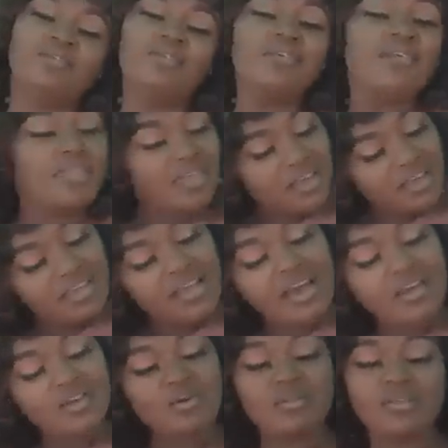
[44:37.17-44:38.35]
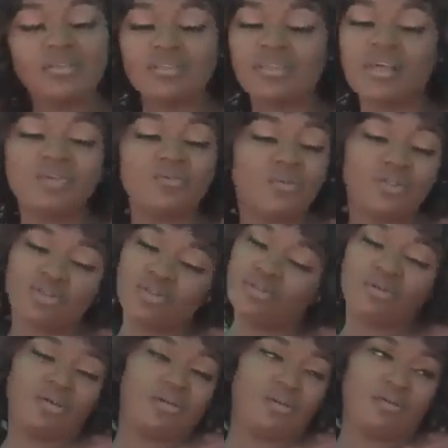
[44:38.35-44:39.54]
don't think that I don't understand what you're
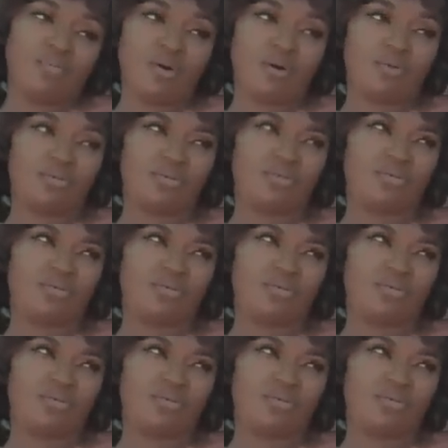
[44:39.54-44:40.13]
talking about.